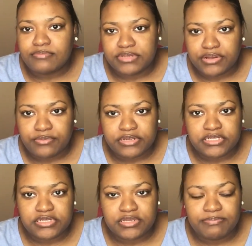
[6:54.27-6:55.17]

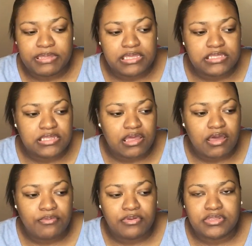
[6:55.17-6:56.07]
decoration piece that
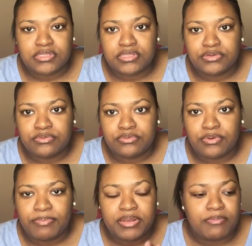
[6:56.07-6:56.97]
I wanted
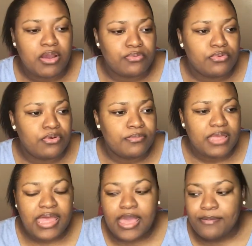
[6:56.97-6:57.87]
to put in my
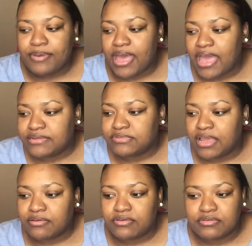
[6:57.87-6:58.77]
room, but I'm
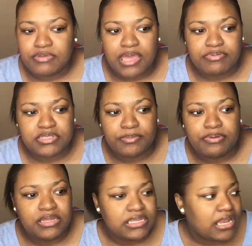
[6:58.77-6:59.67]
not going to be able to
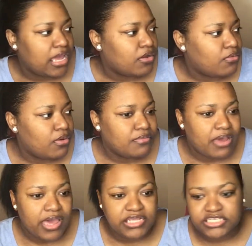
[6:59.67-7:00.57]
put it like on
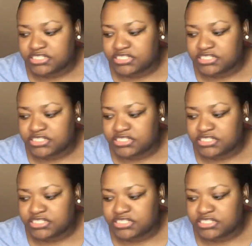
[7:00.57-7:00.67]
my